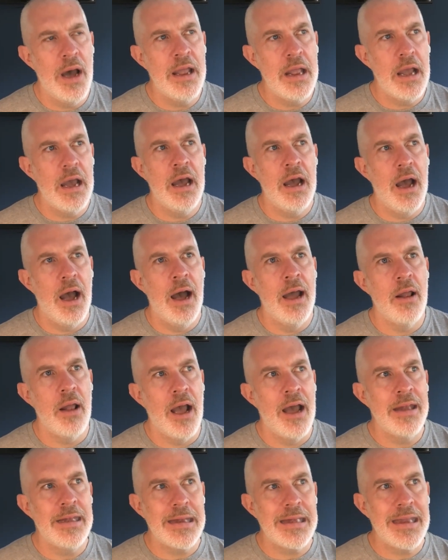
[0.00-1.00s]

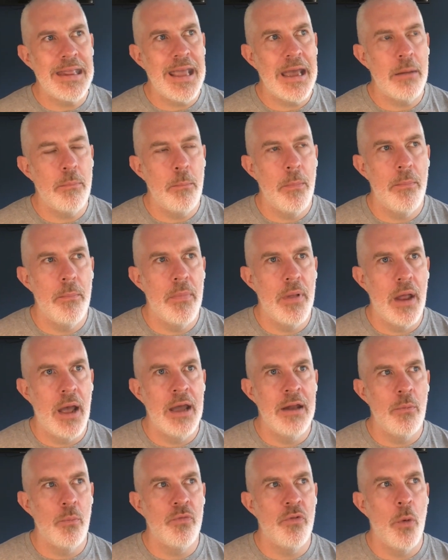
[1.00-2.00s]
I didn't get.
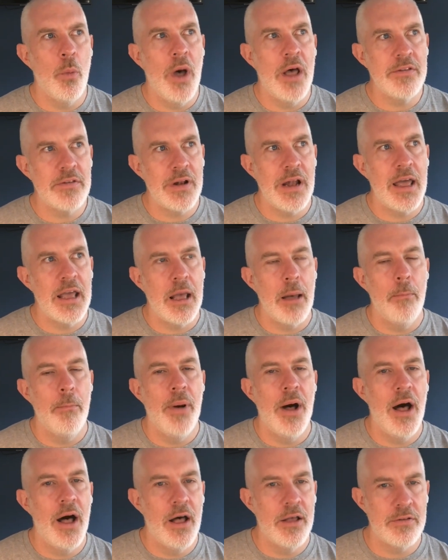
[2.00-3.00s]
There wasn't like a
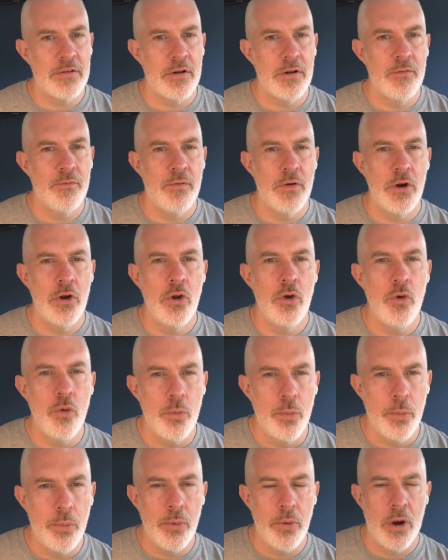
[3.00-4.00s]
positive
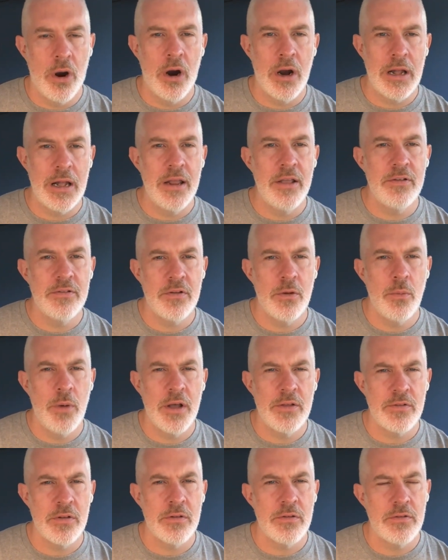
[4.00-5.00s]
loop, or at least I
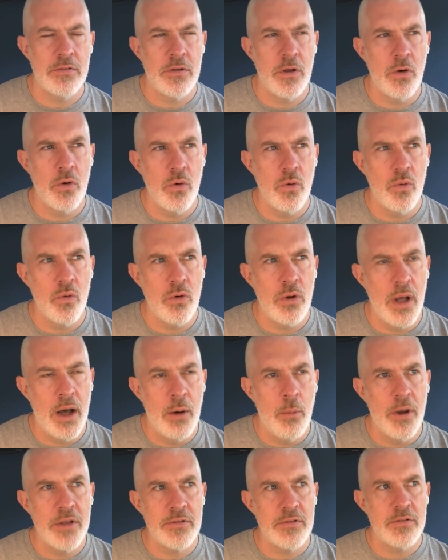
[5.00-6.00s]
wasn't so
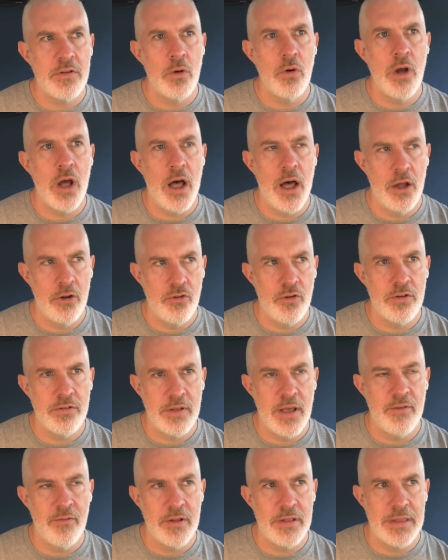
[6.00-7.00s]
conscious
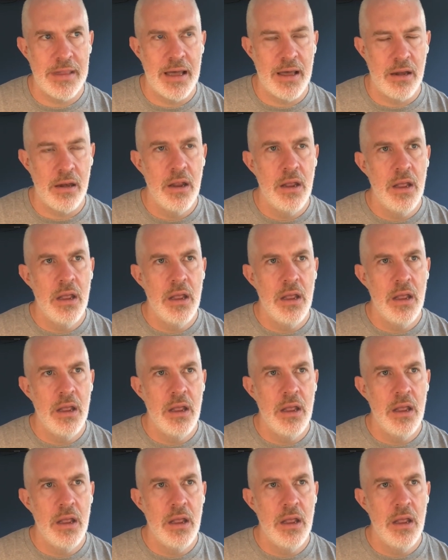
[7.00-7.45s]
of it that